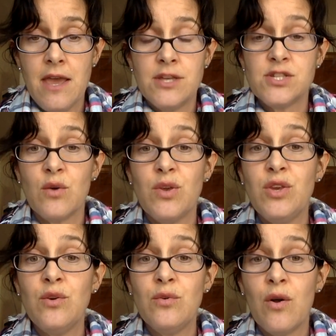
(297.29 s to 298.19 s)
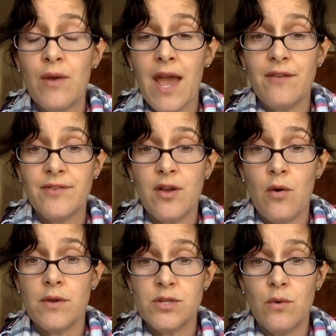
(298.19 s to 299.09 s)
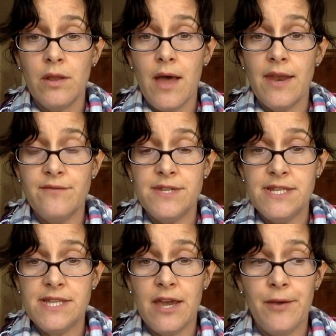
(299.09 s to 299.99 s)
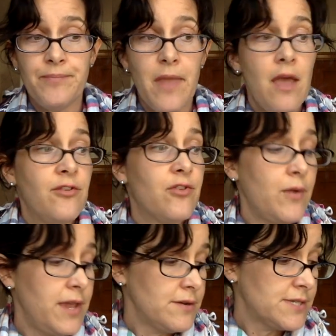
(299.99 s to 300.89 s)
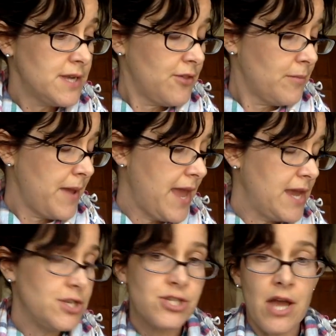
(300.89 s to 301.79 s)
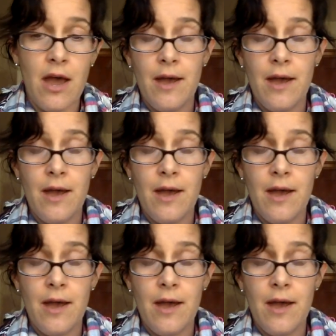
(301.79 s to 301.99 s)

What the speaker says: so you don't have to go into a lot of detail. So here's another page